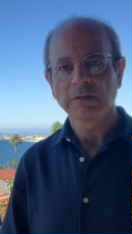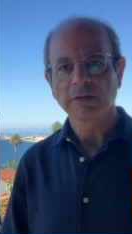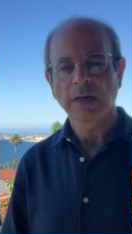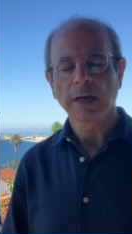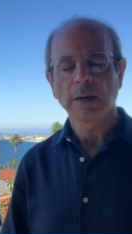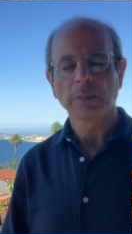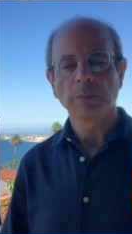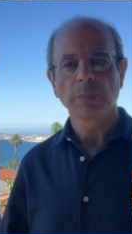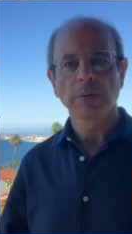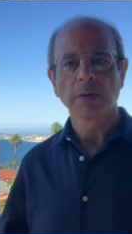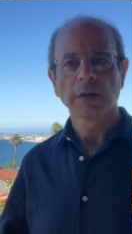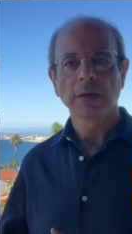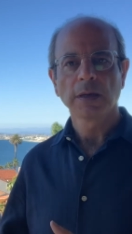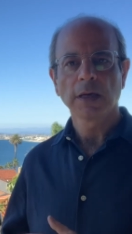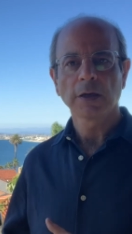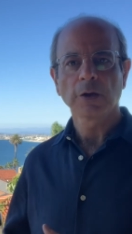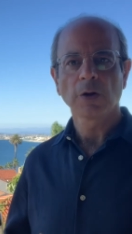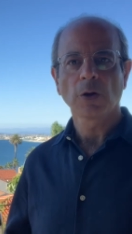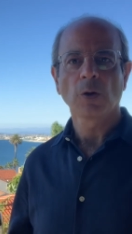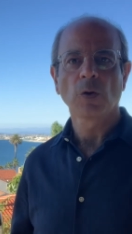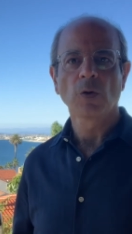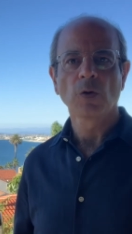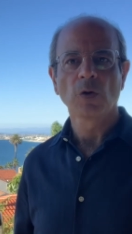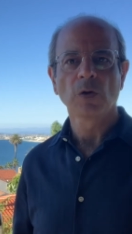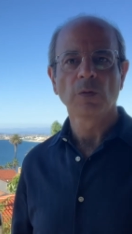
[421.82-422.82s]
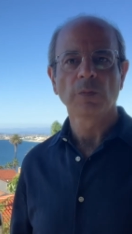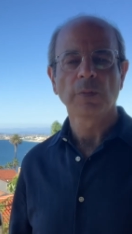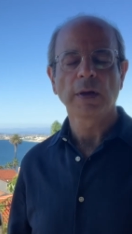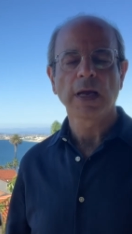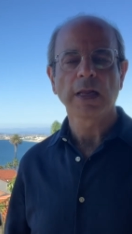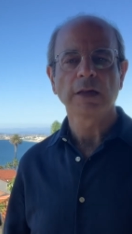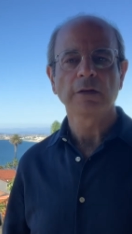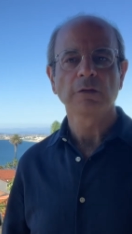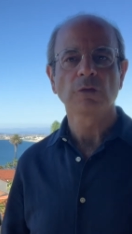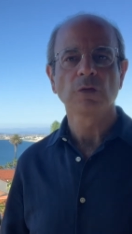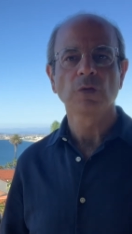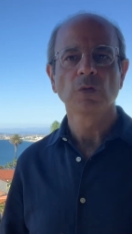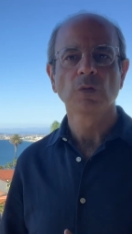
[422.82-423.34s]
up. I got home, I
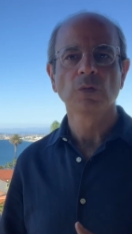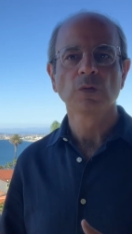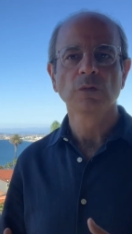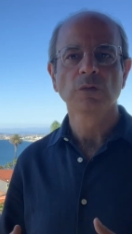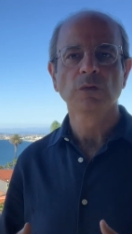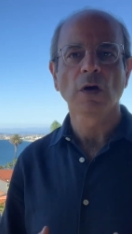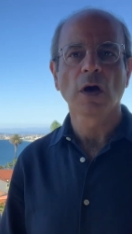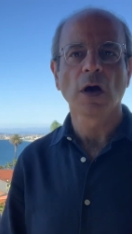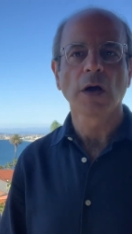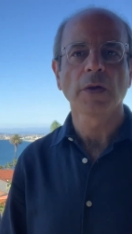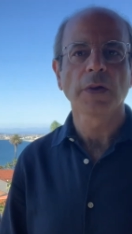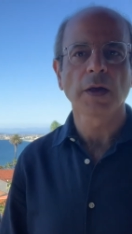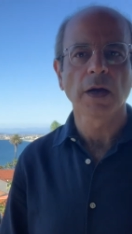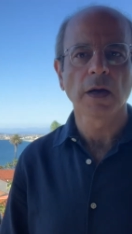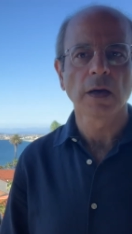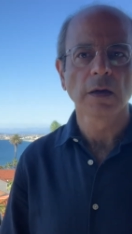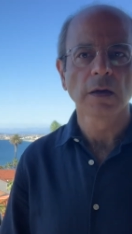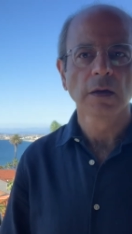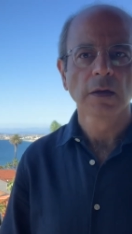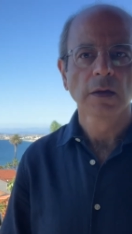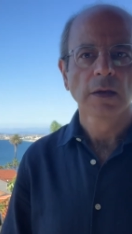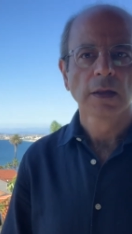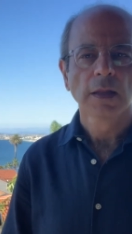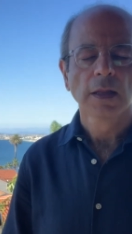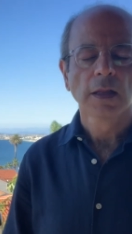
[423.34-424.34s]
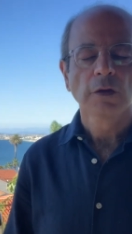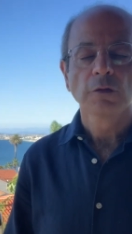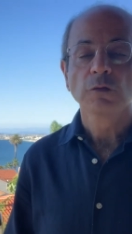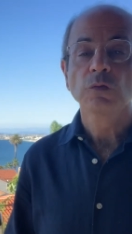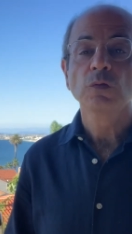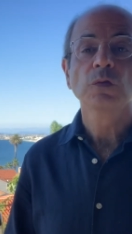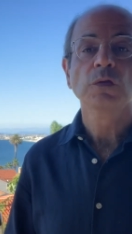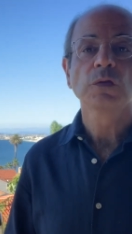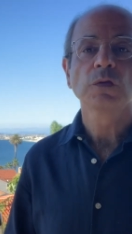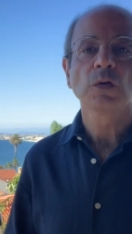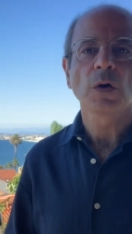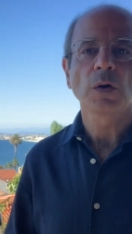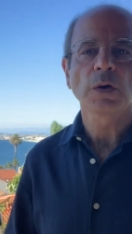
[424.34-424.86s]
had two Donna, two,
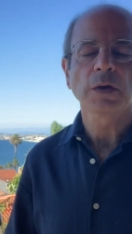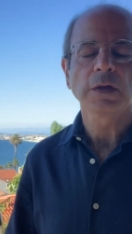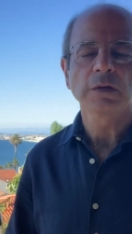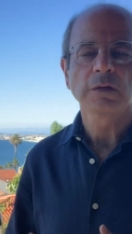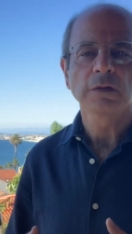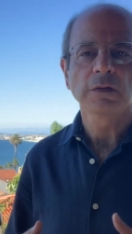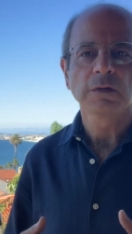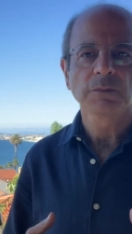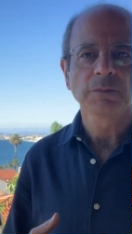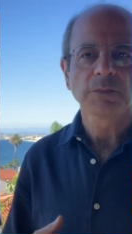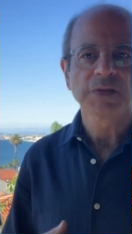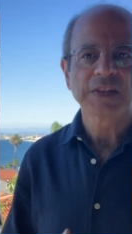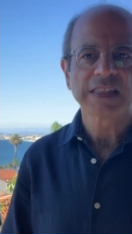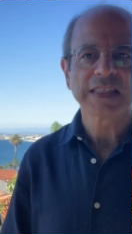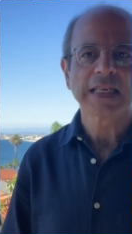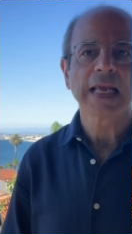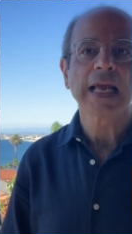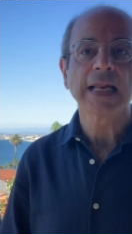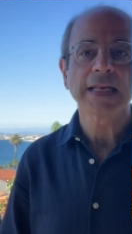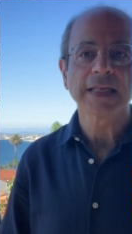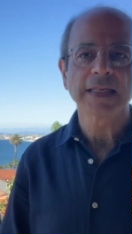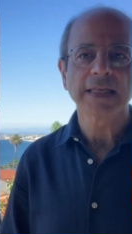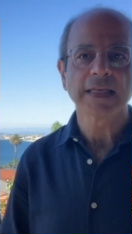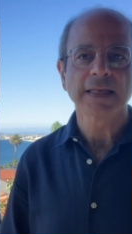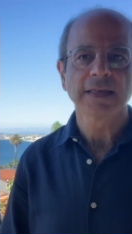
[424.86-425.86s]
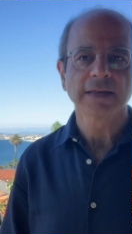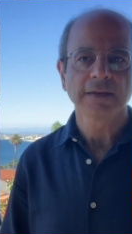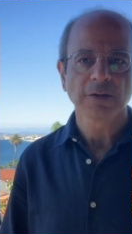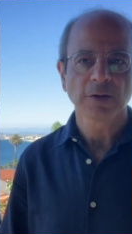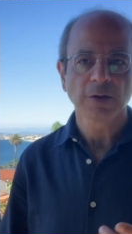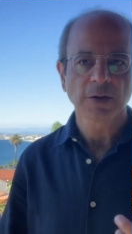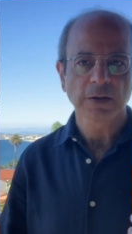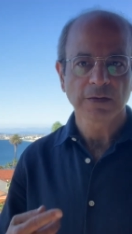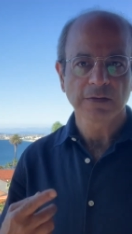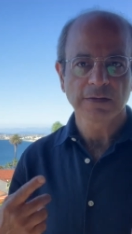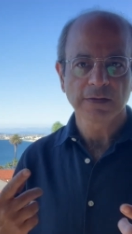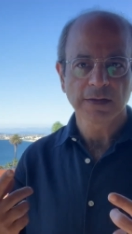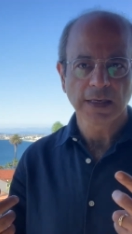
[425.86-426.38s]
sorry, Sandy. You
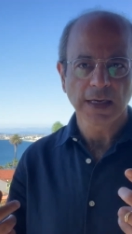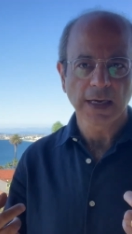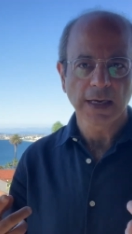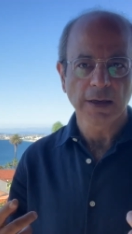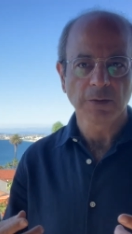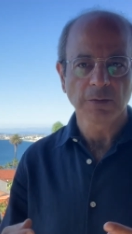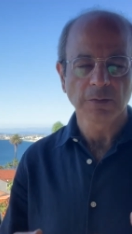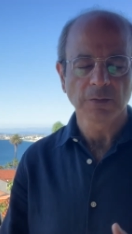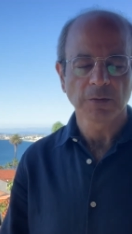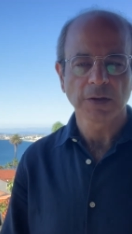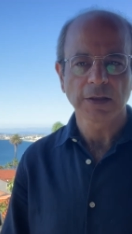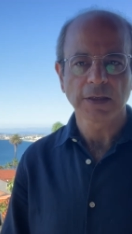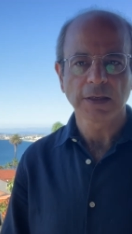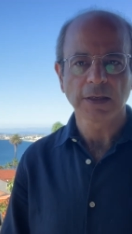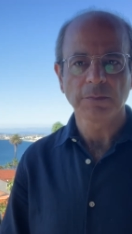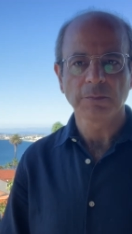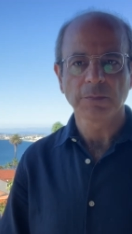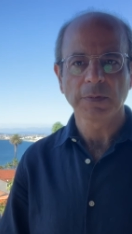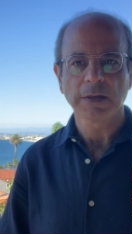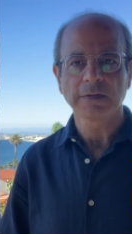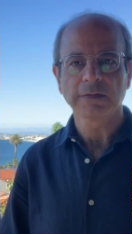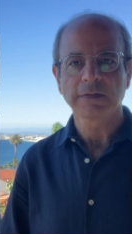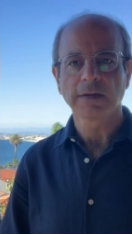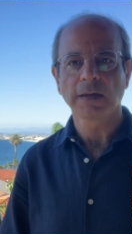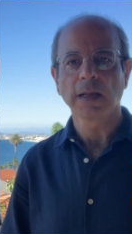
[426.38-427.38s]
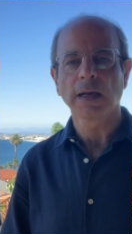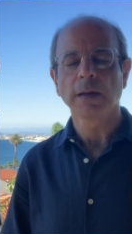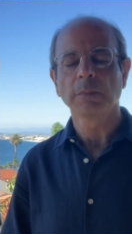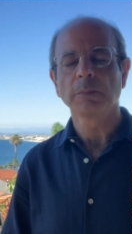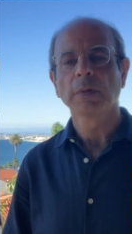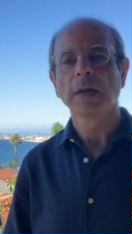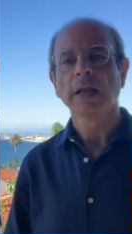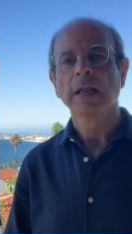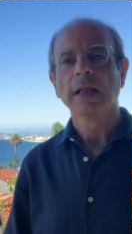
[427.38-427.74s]
can see how you can mix it up.